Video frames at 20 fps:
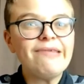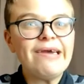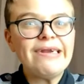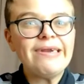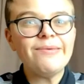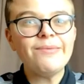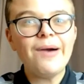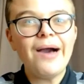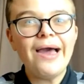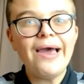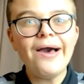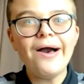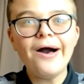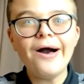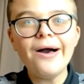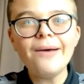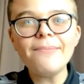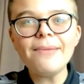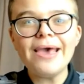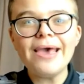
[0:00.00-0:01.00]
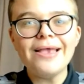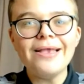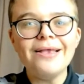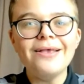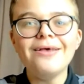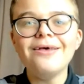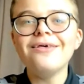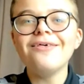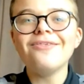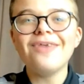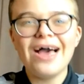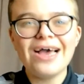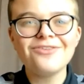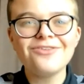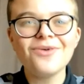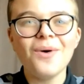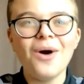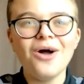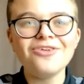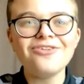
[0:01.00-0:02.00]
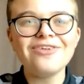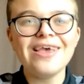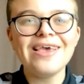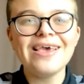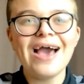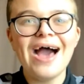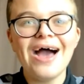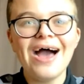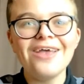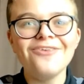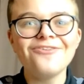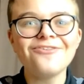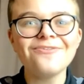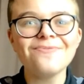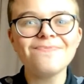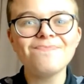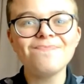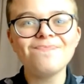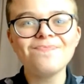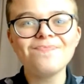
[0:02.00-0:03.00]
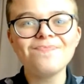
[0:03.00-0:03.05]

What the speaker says: Red and White Army. Thanks for watching, guys.